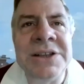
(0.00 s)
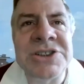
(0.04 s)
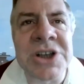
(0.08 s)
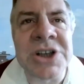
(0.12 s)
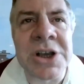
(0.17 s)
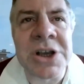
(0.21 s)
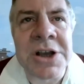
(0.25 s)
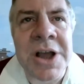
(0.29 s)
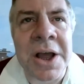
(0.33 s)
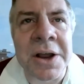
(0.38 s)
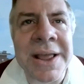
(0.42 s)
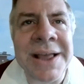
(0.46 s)
it's
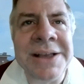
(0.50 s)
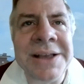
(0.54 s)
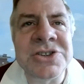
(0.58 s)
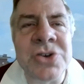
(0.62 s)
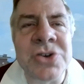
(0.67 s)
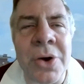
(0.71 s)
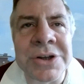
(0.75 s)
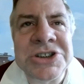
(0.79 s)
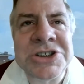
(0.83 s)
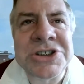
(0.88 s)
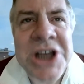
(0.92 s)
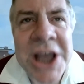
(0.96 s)
it's
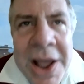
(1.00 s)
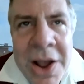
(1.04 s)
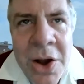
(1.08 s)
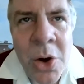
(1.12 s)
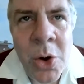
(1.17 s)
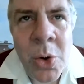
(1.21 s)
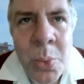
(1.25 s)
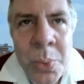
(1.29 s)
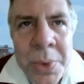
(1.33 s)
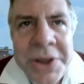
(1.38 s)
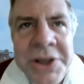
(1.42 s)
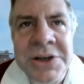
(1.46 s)
got a
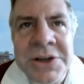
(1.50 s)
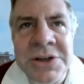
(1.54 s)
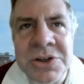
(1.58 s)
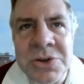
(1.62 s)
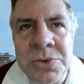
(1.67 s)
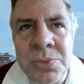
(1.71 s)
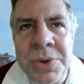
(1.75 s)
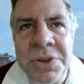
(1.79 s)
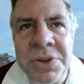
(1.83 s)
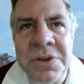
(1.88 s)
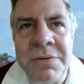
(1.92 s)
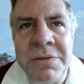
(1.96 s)

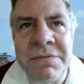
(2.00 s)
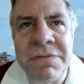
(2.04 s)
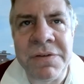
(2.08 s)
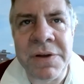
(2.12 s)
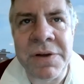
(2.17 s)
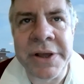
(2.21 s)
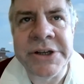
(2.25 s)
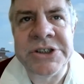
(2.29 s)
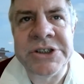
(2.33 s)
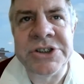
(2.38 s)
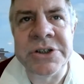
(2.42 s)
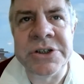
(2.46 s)
tailwind with
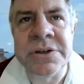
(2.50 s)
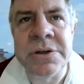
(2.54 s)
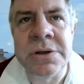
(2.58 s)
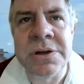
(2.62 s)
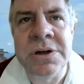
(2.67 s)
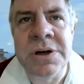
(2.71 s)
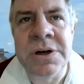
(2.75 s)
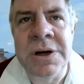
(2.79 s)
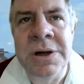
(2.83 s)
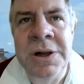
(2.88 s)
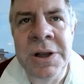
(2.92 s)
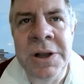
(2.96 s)
inflation,
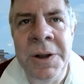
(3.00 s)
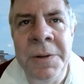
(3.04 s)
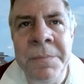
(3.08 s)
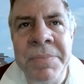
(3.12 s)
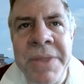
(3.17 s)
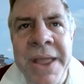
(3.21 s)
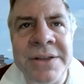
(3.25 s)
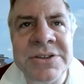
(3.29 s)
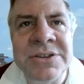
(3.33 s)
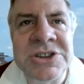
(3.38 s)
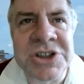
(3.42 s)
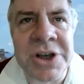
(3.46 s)

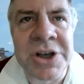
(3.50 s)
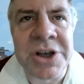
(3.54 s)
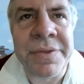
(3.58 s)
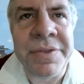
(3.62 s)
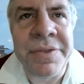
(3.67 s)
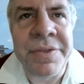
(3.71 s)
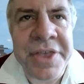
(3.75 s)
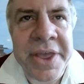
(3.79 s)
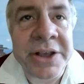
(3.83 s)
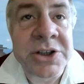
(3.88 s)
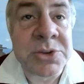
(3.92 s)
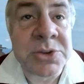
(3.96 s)
and
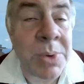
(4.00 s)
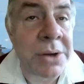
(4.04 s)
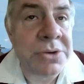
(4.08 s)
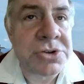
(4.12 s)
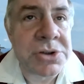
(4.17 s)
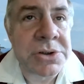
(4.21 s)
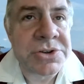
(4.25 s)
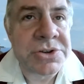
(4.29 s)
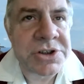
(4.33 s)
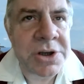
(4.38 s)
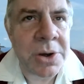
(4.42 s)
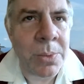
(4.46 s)
certain things won't
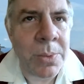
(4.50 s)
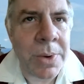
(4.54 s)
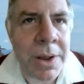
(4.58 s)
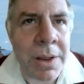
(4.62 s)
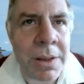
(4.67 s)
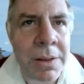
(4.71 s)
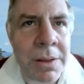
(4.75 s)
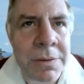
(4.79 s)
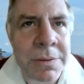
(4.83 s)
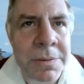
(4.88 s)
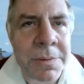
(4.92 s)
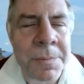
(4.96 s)
do so
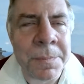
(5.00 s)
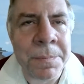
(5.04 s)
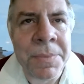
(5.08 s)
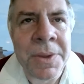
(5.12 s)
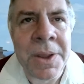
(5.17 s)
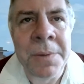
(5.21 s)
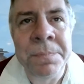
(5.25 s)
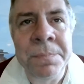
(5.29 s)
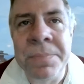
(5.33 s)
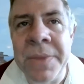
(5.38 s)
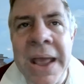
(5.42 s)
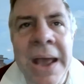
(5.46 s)
well.
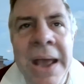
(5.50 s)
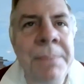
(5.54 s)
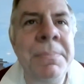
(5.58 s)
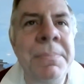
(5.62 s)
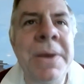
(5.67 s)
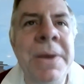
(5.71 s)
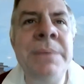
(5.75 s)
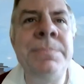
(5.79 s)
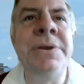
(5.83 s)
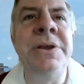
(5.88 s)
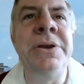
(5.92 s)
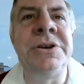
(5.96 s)
Well,
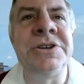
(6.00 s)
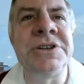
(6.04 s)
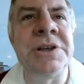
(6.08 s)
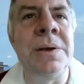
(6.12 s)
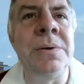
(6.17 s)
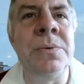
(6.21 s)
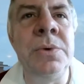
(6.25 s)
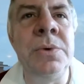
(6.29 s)
maybe, well,